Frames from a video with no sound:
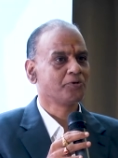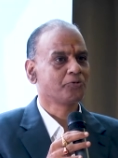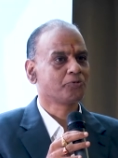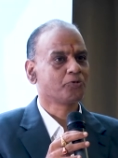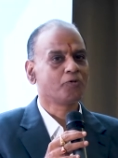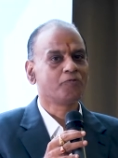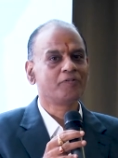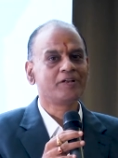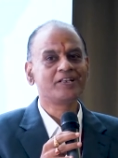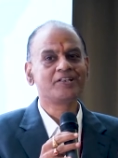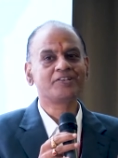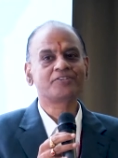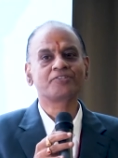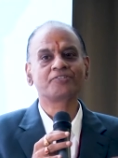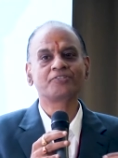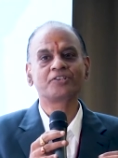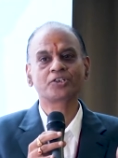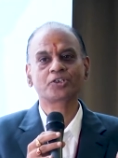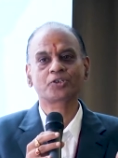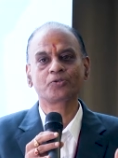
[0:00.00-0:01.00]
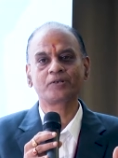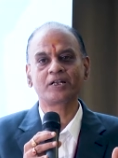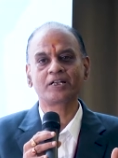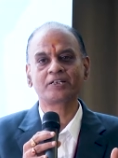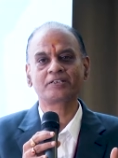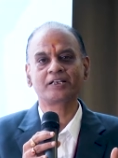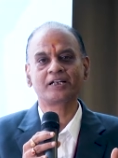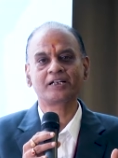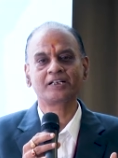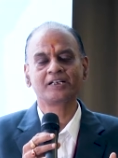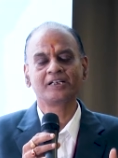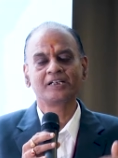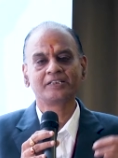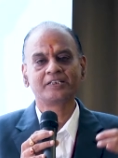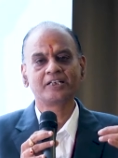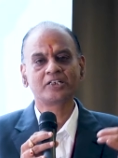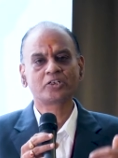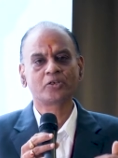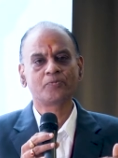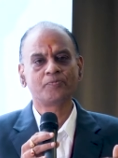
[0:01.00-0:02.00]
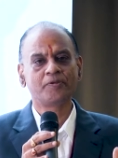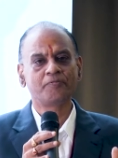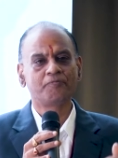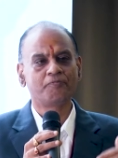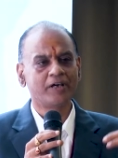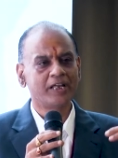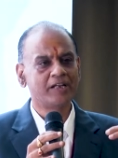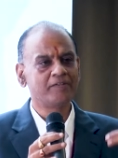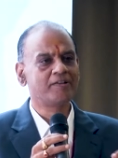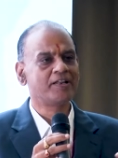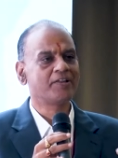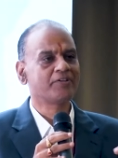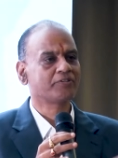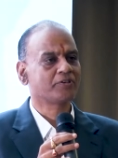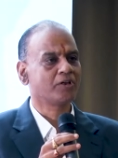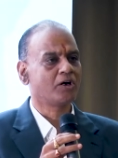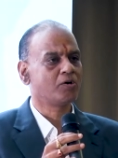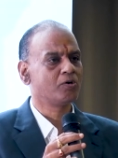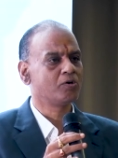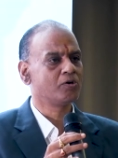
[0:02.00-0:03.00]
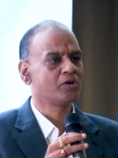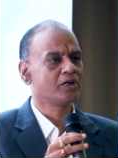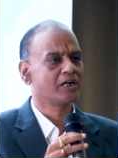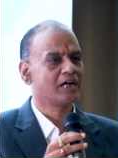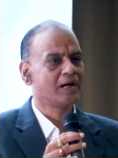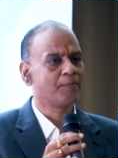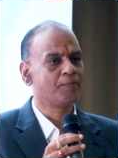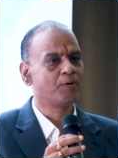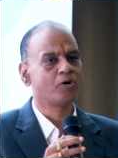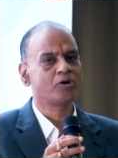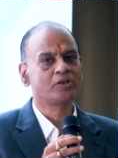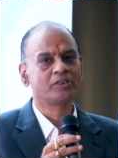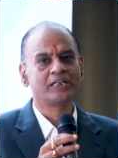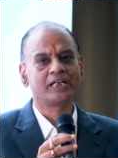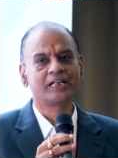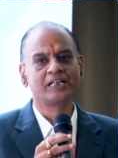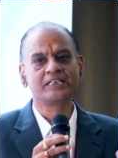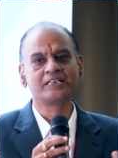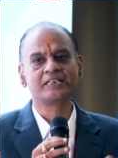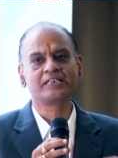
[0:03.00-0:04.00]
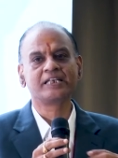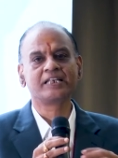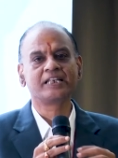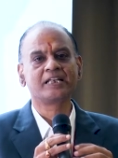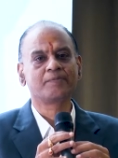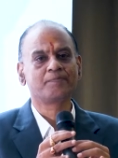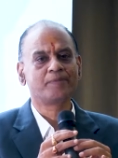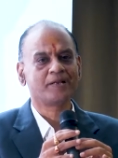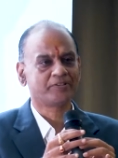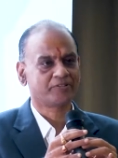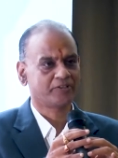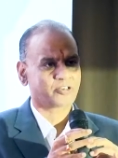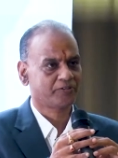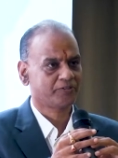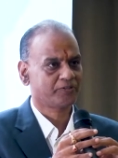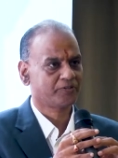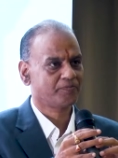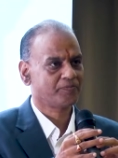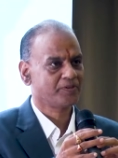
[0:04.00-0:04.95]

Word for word: So, we insist the students that they should be very, very sound about their engineering basics.